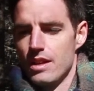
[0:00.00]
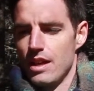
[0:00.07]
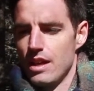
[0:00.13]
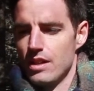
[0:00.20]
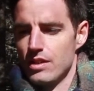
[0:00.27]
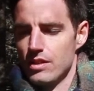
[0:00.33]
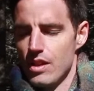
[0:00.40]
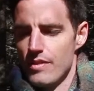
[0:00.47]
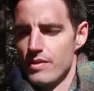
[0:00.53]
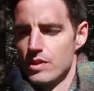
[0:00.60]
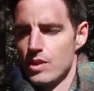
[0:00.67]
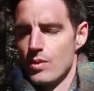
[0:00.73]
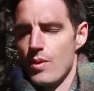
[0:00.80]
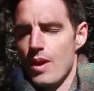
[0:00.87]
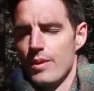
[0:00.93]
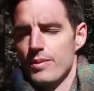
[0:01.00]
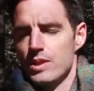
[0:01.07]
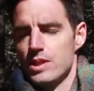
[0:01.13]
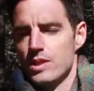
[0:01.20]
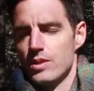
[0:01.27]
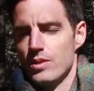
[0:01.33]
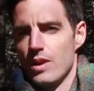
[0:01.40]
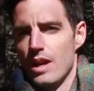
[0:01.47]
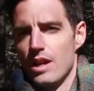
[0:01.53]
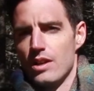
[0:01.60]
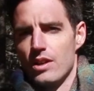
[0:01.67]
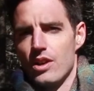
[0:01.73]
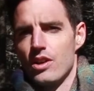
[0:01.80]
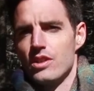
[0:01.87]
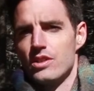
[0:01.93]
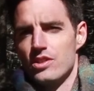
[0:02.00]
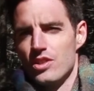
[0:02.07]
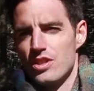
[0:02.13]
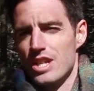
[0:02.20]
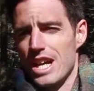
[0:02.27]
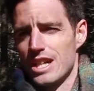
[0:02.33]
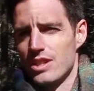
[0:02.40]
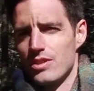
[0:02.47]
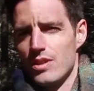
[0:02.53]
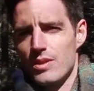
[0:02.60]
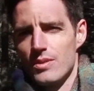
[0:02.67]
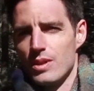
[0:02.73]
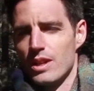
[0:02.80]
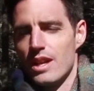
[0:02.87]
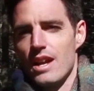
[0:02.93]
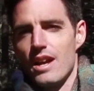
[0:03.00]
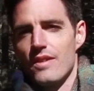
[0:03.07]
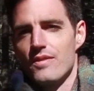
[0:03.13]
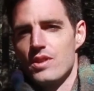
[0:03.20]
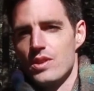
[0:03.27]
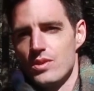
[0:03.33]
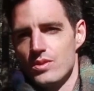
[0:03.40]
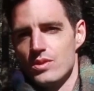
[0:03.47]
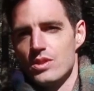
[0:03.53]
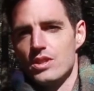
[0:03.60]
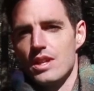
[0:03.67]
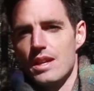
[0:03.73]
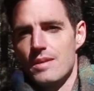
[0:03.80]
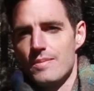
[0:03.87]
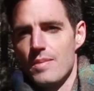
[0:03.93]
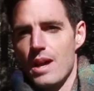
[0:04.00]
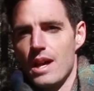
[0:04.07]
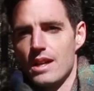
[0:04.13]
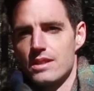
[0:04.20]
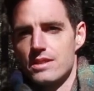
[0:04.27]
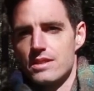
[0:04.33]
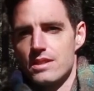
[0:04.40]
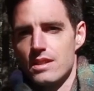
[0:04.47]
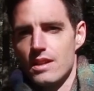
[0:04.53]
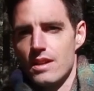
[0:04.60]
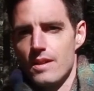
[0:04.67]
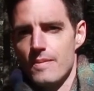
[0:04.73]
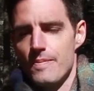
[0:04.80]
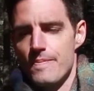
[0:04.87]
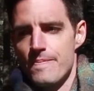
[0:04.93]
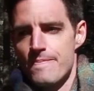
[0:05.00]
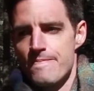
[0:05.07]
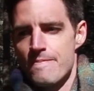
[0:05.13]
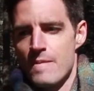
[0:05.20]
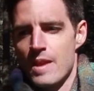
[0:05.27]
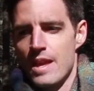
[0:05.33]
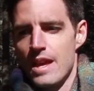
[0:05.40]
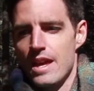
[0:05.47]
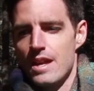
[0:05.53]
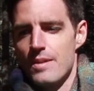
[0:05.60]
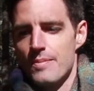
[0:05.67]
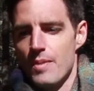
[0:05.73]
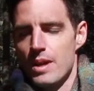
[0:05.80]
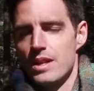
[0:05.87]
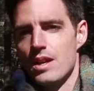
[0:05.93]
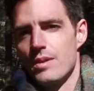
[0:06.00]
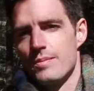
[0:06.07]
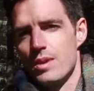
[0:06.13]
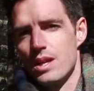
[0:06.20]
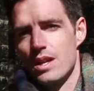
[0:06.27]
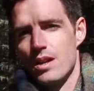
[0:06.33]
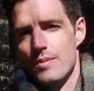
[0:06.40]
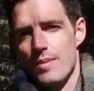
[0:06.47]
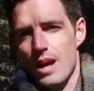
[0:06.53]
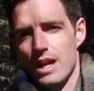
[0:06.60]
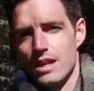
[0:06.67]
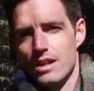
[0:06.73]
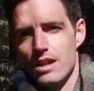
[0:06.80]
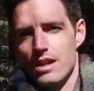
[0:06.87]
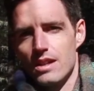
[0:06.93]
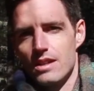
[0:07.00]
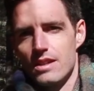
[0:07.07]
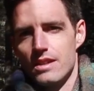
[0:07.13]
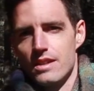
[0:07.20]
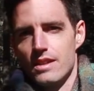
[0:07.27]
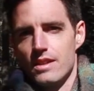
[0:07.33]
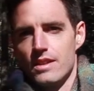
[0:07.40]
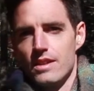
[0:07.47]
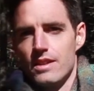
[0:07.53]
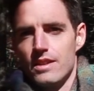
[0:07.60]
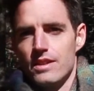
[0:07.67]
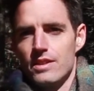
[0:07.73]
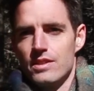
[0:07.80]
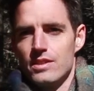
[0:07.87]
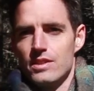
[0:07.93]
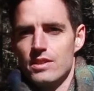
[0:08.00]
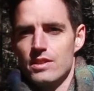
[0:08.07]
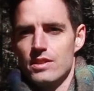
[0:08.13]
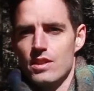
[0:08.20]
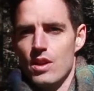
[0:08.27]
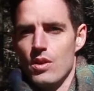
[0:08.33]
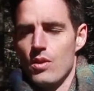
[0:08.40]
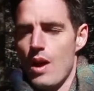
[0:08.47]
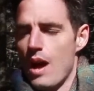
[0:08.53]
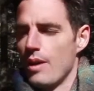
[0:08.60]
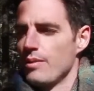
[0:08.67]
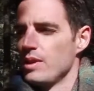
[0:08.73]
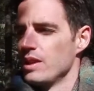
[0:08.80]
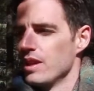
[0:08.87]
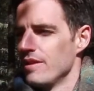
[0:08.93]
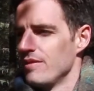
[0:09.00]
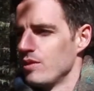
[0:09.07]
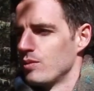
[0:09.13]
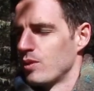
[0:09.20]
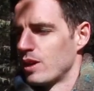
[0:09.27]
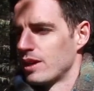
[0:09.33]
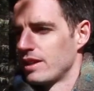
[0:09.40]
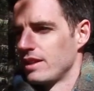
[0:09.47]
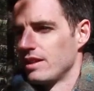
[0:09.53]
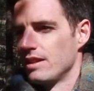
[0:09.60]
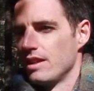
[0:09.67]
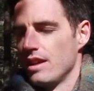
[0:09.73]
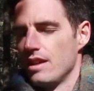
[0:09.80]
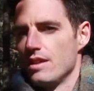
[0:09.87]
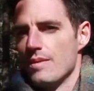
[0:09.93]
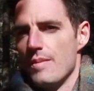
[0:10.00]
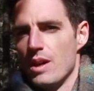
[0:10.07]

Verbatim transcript: and living the way we do at our current trajectory, we're going to have huge impacts. Um, and it might not be in our backyard. You know, how we live and work in, in the